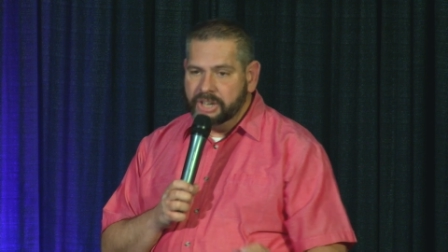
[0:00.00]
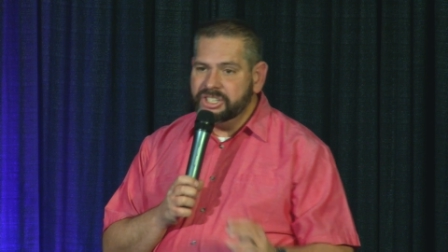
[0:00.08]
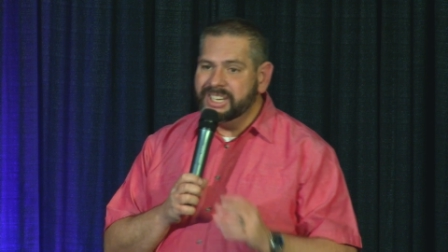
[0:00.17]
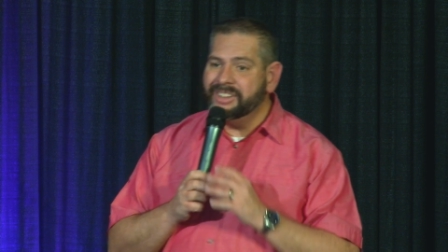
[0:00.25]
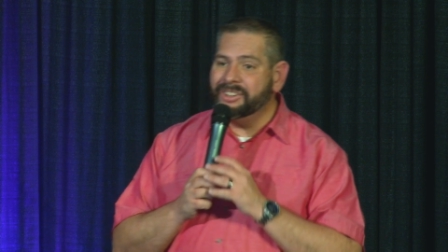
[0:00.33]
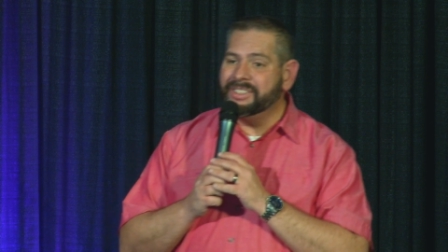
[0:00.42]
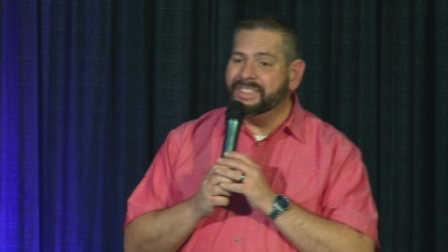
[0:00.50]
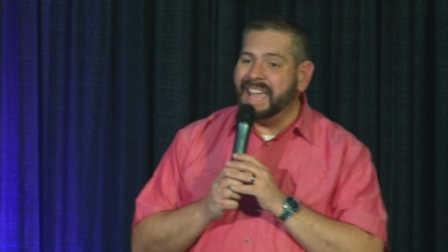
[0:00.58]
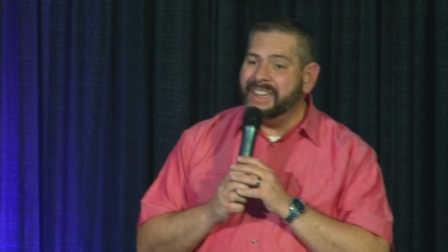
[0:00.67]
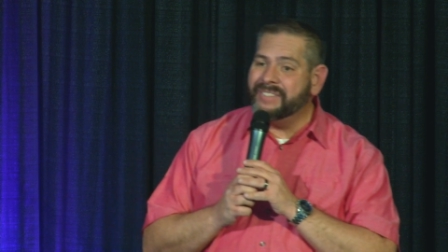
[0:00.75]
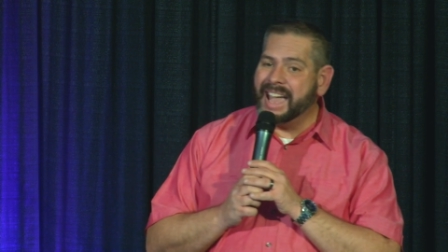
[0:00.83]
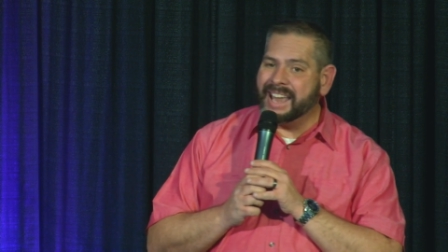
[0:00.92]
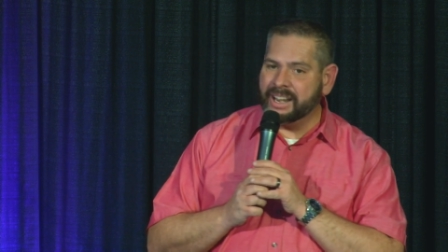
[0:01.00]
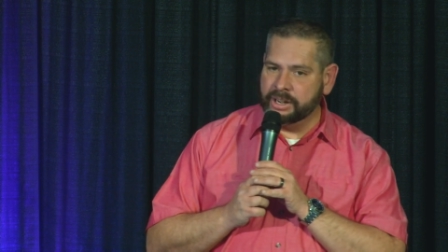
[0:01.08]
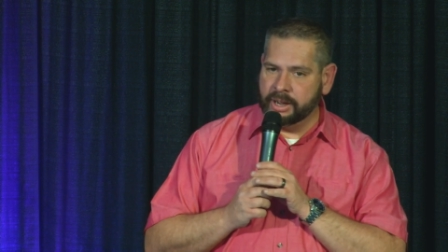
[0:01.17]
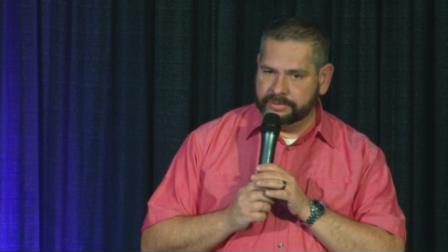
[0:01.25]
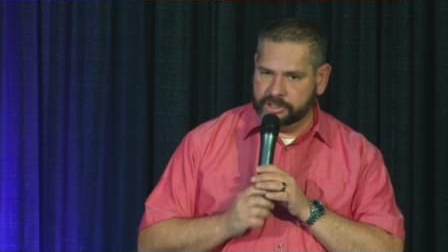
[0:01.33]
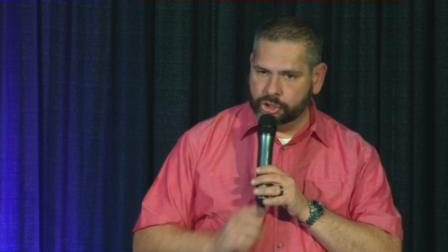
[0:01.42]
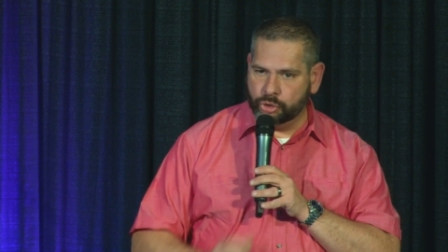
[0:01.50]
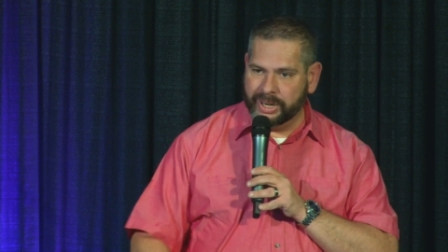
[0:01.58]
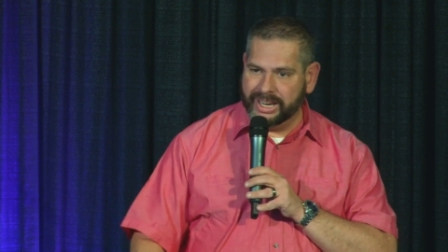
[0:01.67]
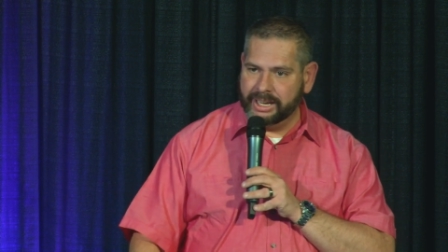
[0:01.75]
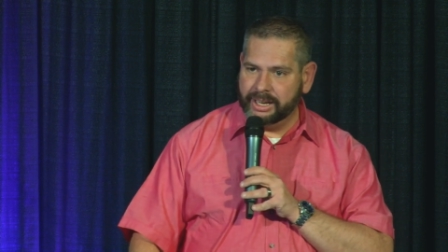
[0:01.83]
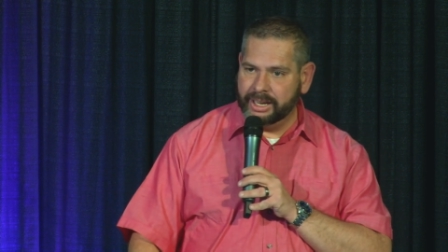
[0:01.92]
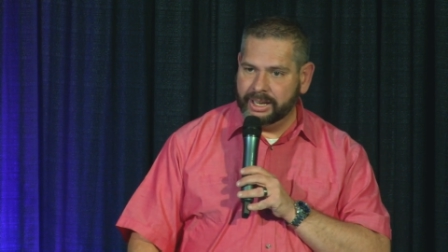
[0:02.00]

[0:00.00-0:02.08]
until they've had enough to drink.